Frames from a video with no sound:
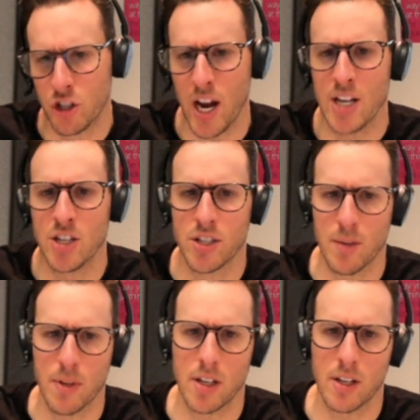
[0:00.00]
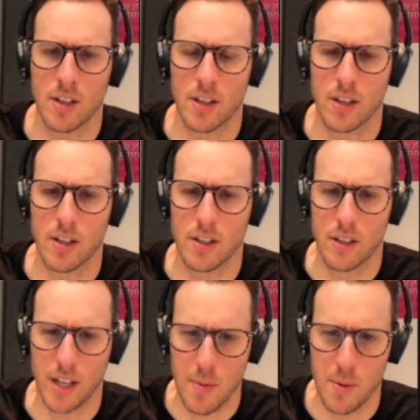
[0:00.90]
changes some of the The,
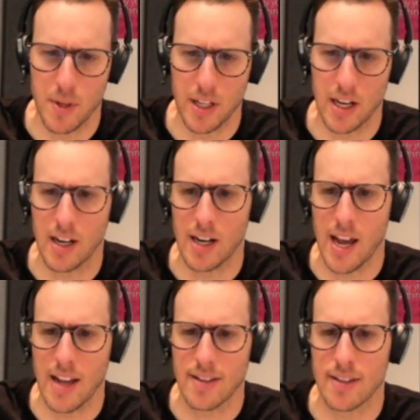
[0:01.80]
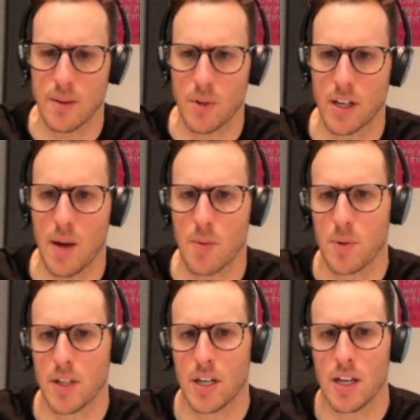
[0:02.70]
the capability and enhances some of the
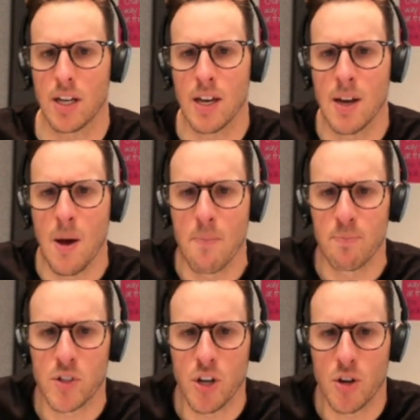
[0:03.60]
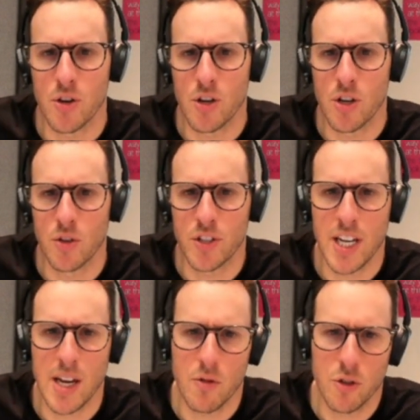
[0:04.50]
capability. So you'll
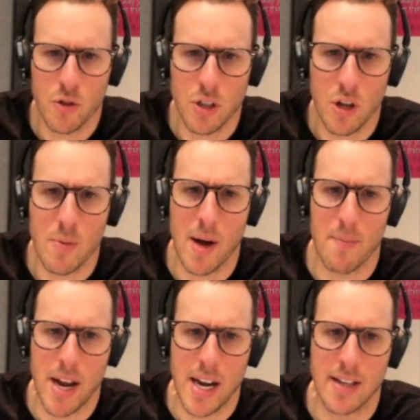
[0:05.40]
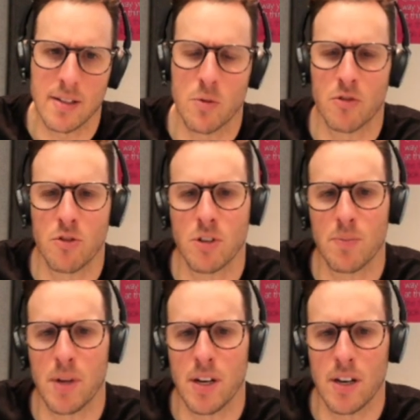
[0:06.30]
see here we've talked a lot about meetings, and we've talked
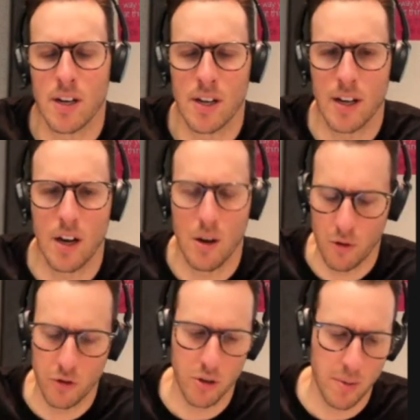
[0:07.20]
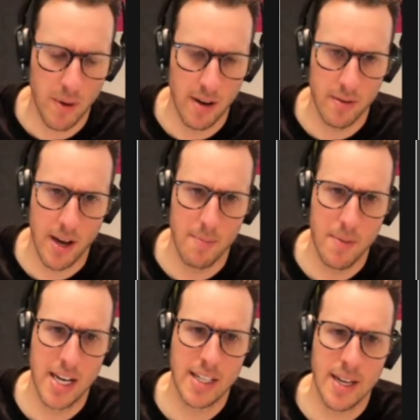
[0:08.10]
a bit uh, we've talked about uh,
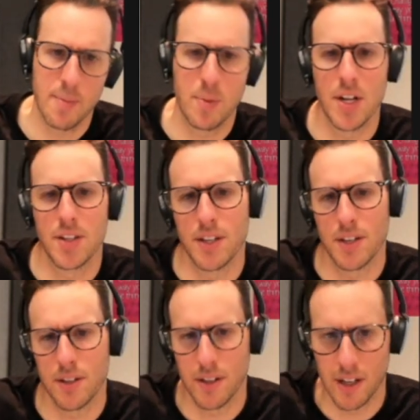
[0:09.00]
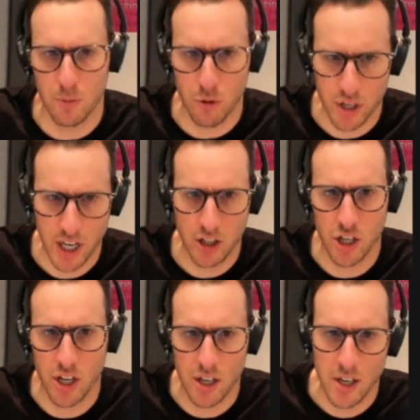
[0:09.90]
meeting templates and and
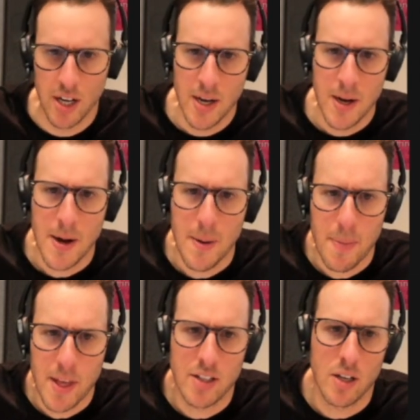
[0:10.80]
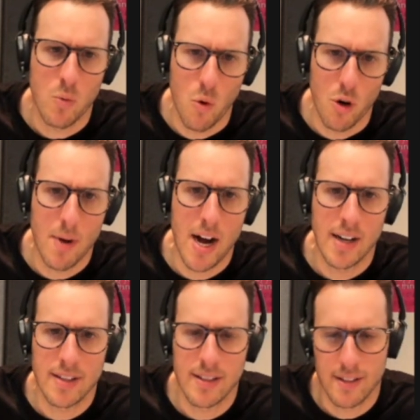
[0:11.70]
protection, um, things like
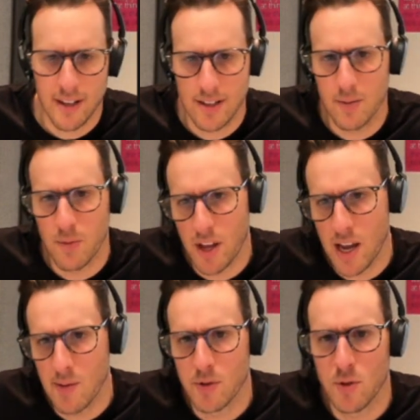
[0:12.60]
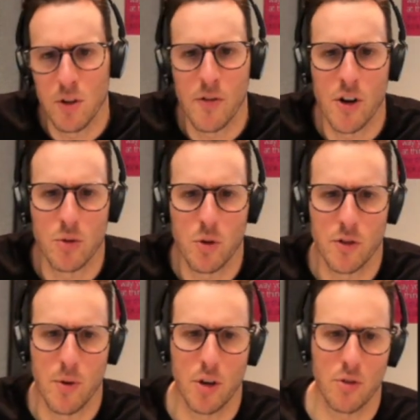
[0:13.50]
watermarks, custom themes, all of those we've
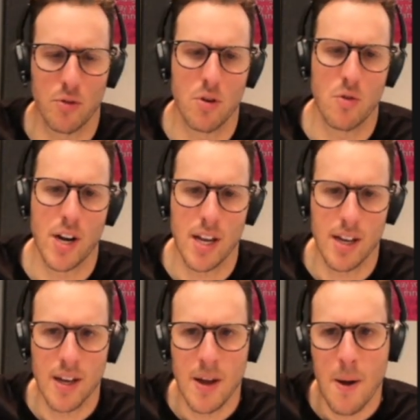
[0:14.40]
spoken through already.